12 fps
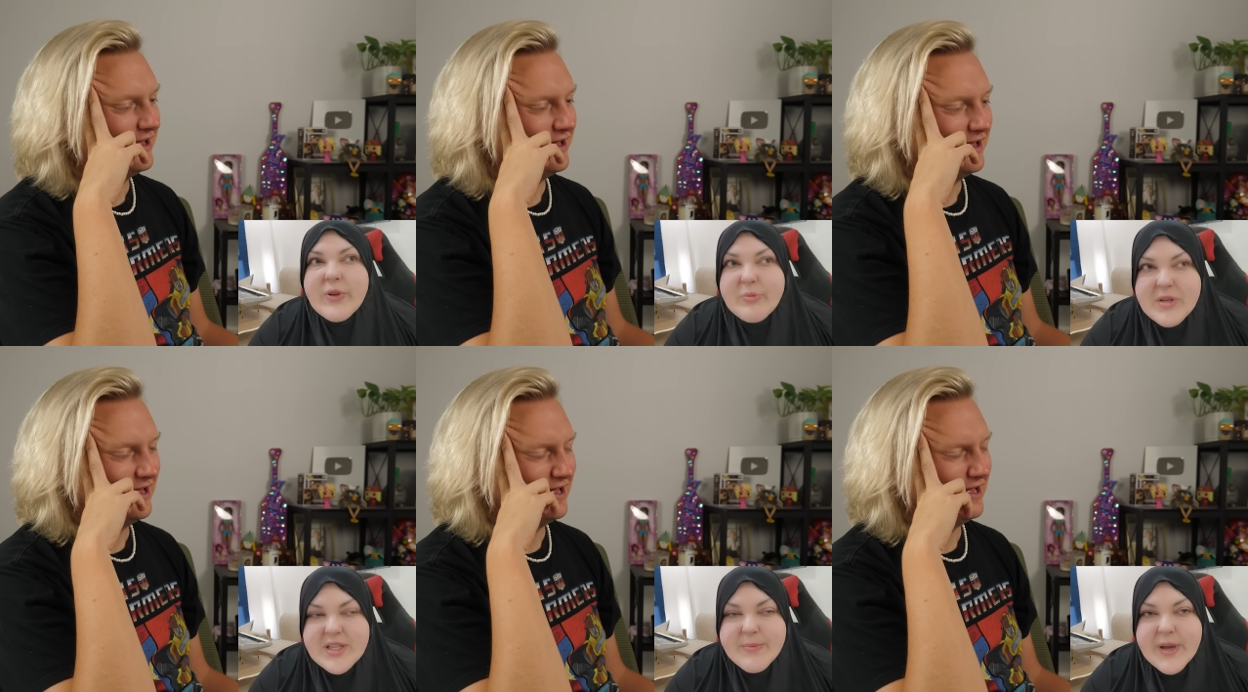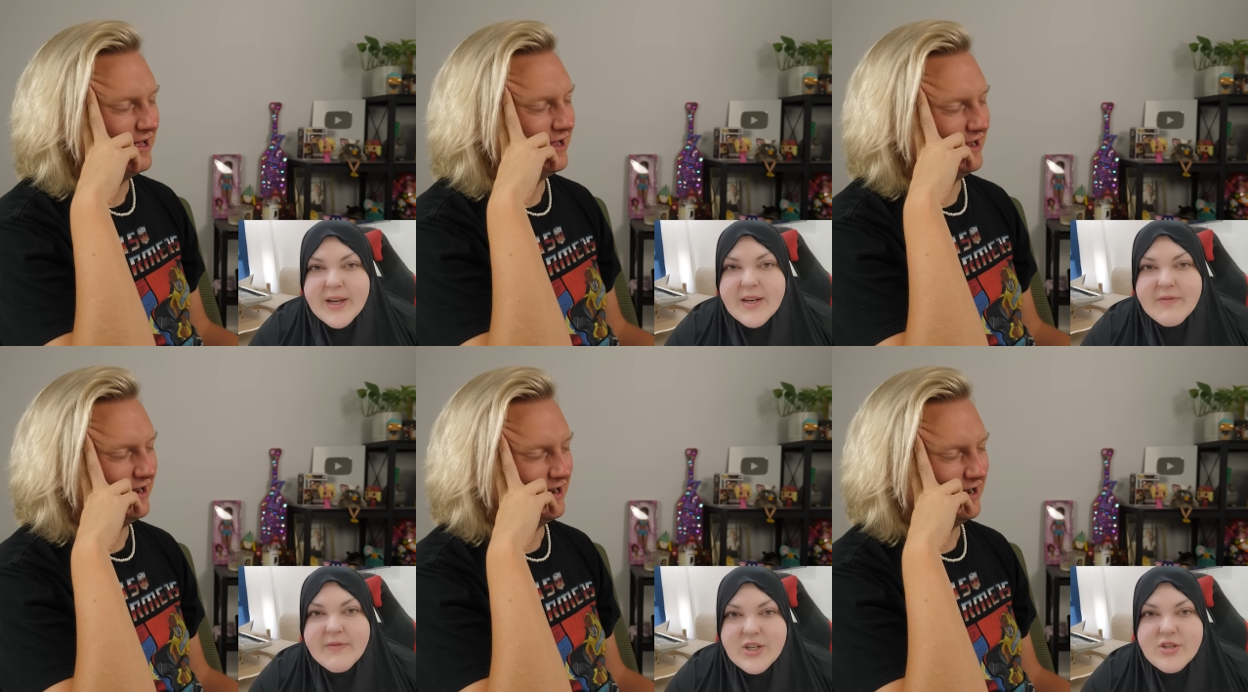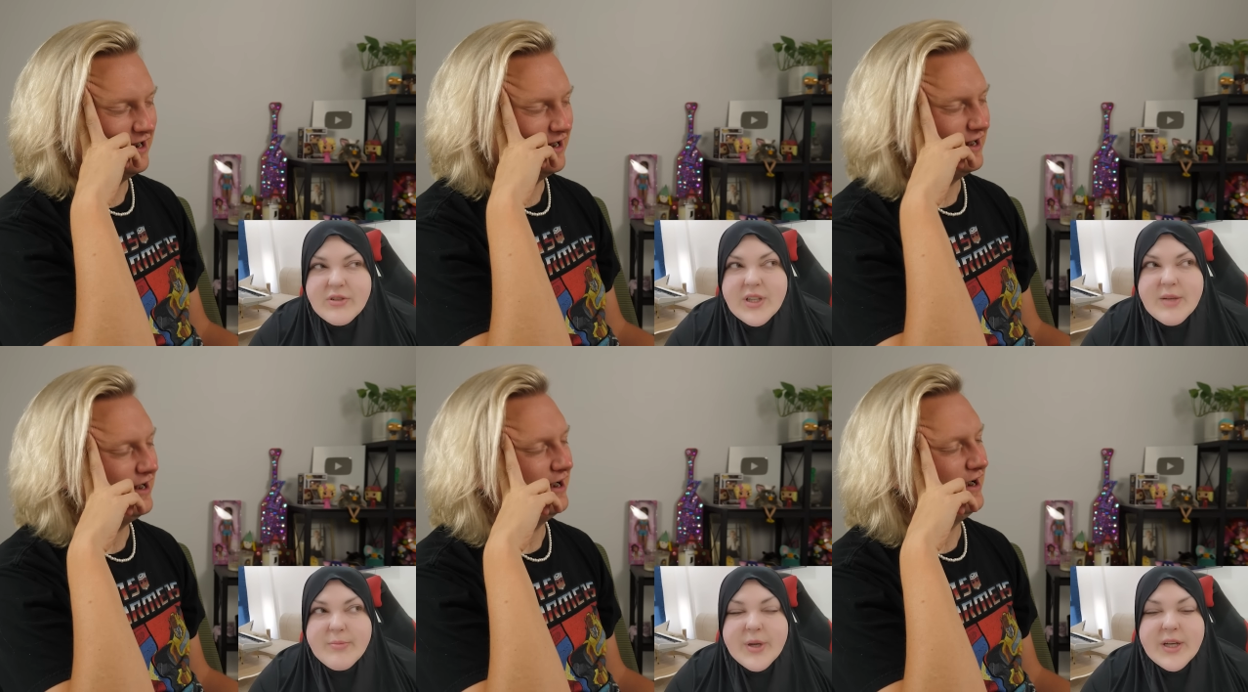Speaker 1: will be spayed
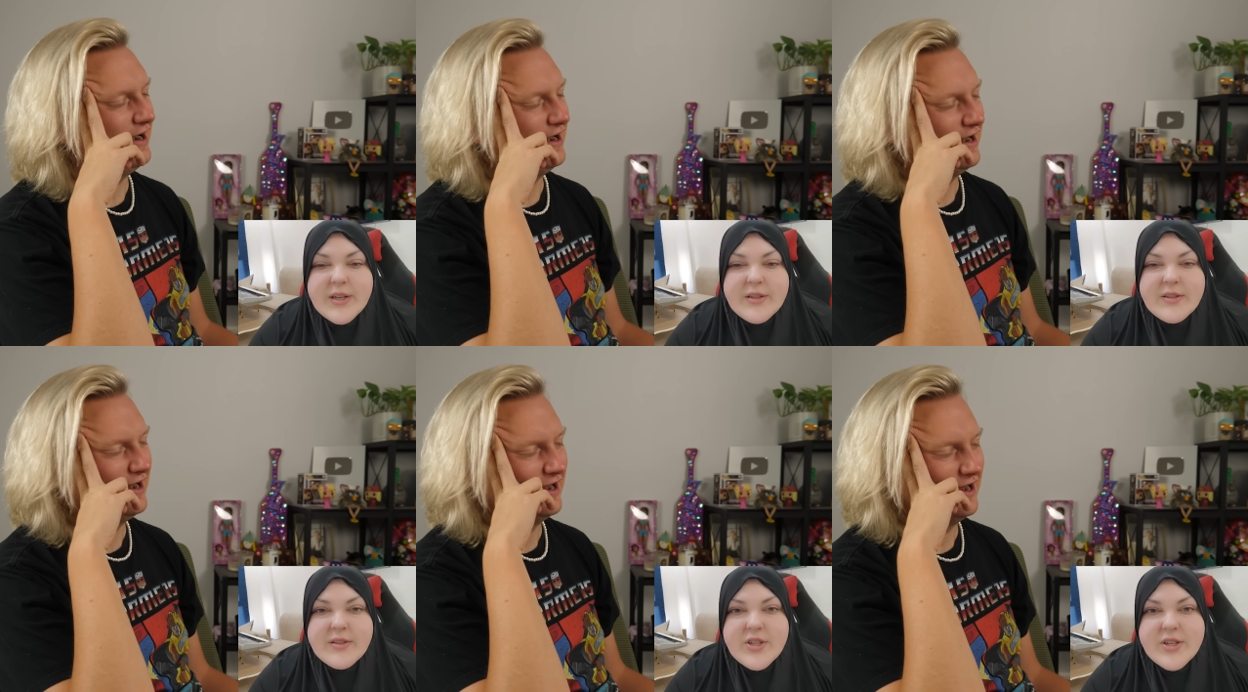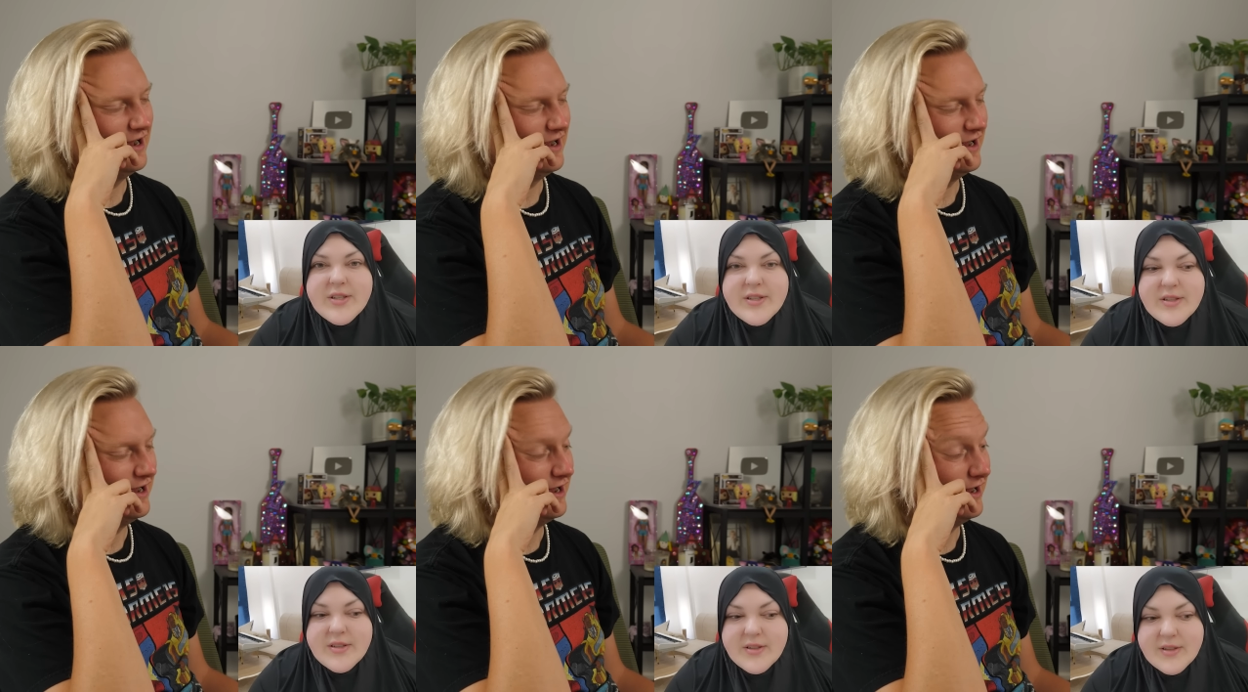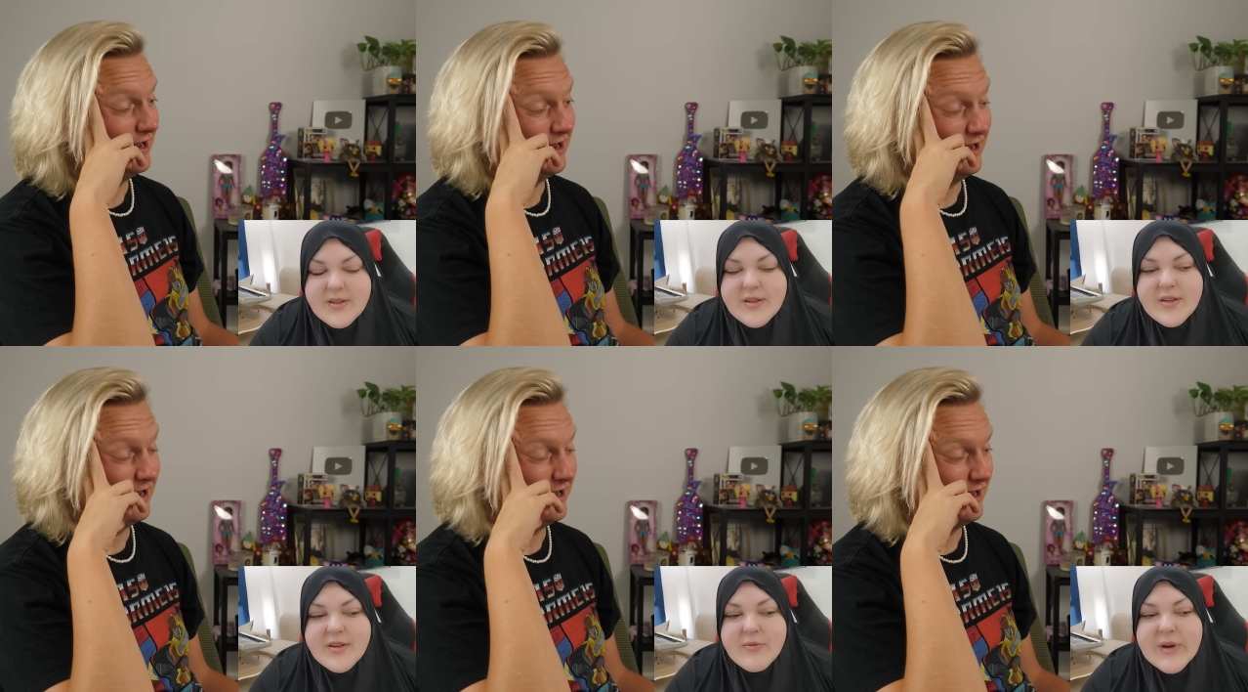eventually, but just
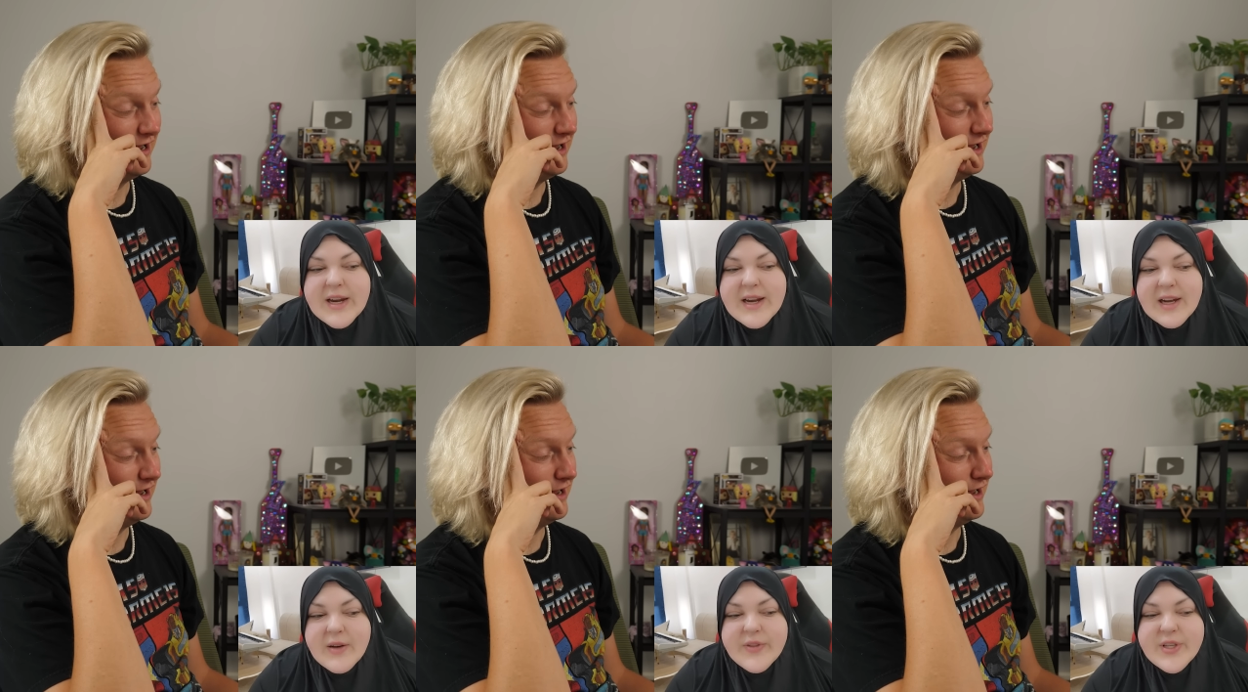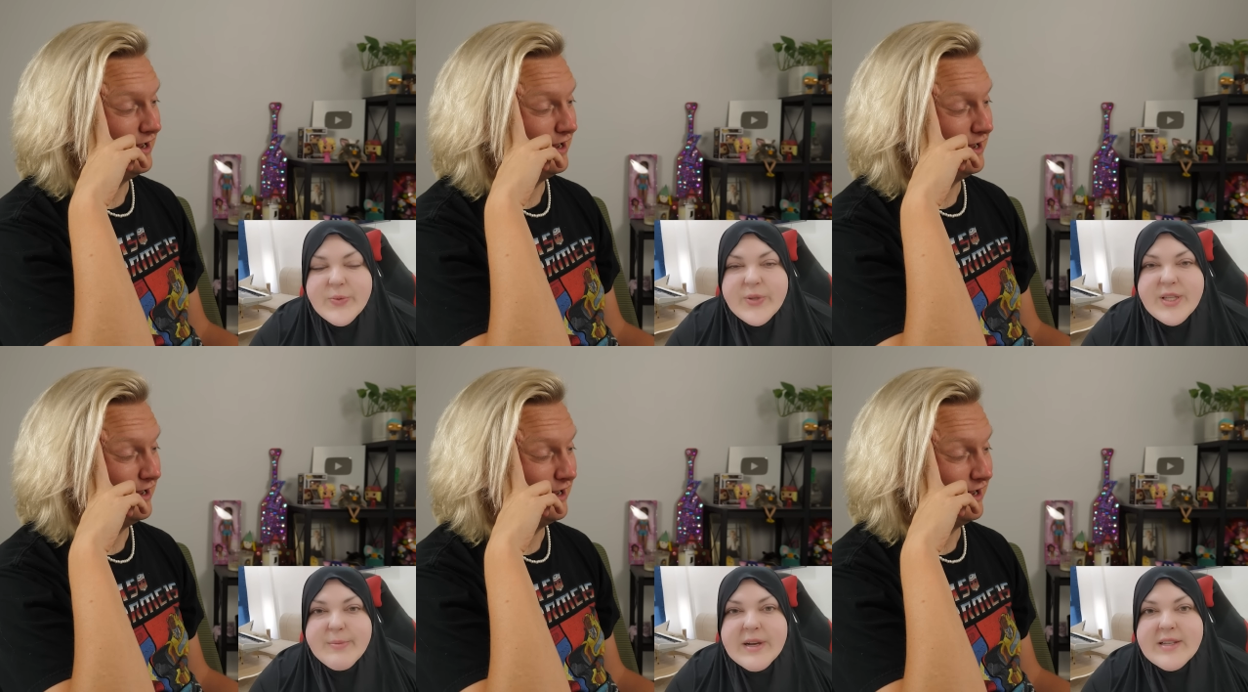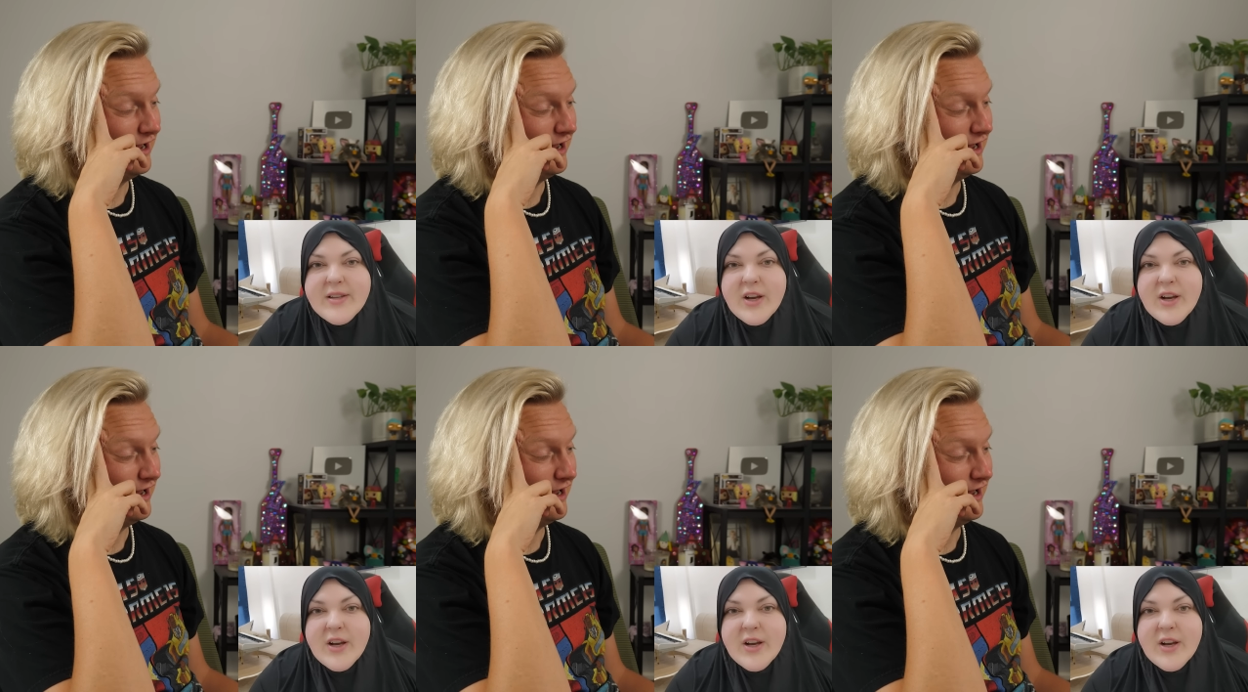right now, this was the best